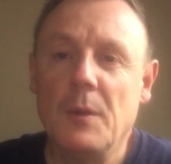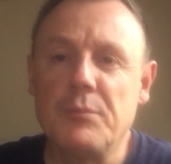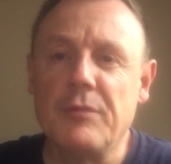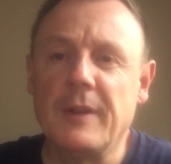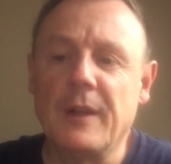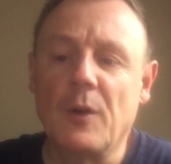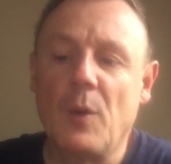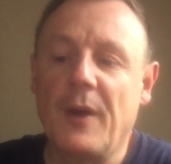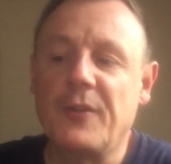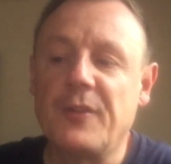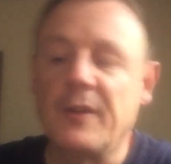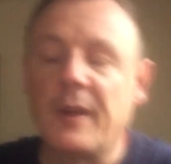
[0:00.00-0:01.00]
Brilliant
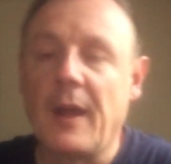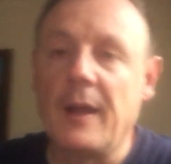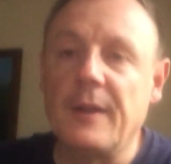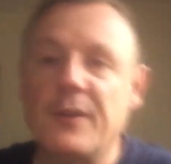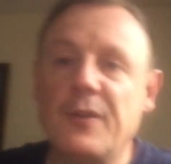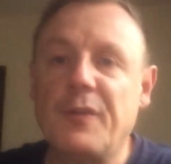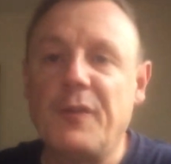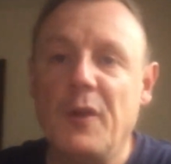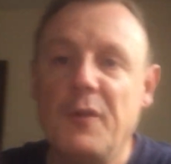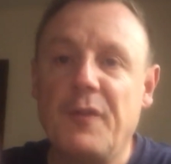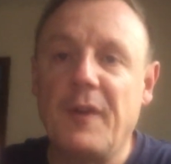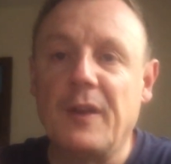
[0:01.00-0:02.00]
question, okay? There's a
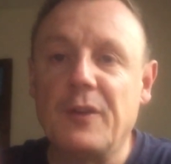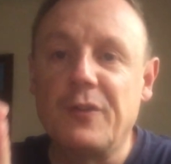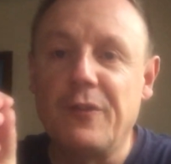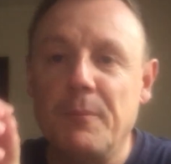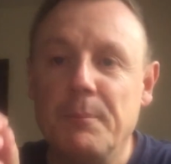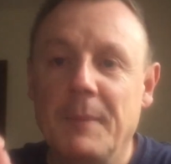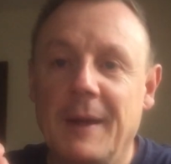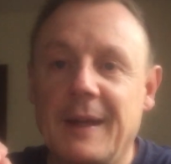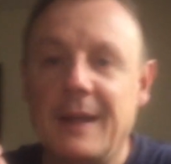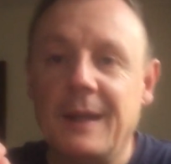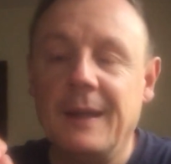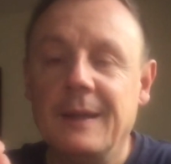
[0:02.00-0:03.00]
few things for
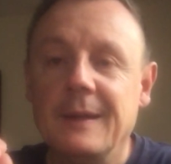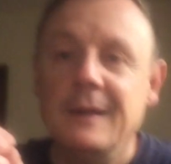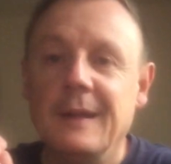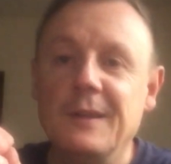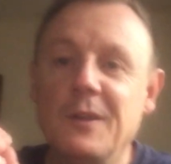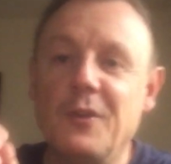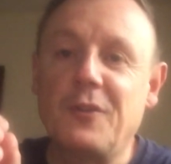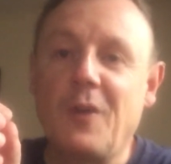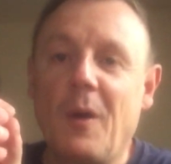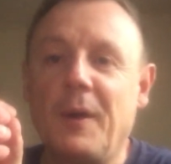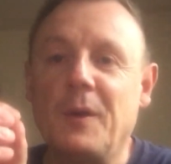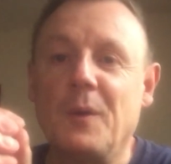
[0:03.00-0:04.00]
me that's
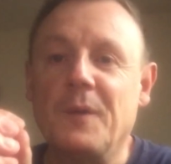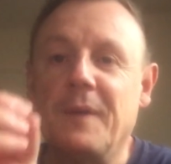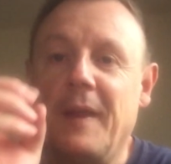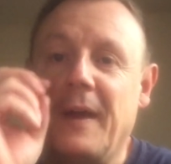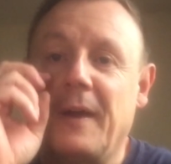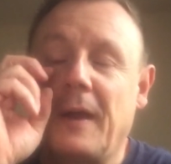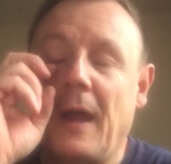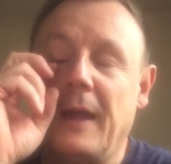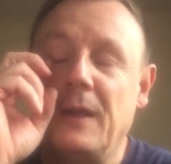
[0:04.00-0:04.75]
going on there, okay?